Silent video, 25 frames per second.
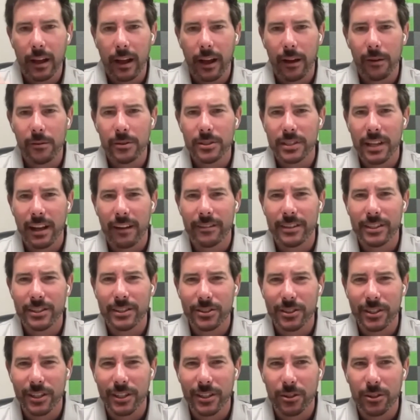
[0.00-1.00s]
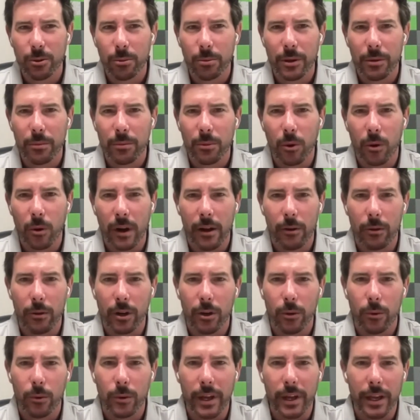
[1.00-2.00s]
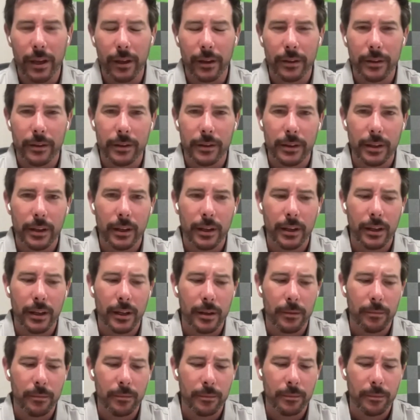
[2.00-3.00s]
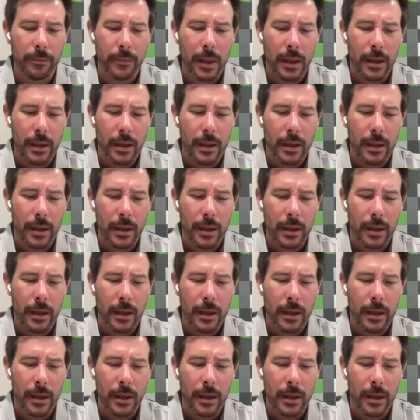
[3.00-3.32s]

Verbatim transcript: I was obviously a little bit more outgoing. Um,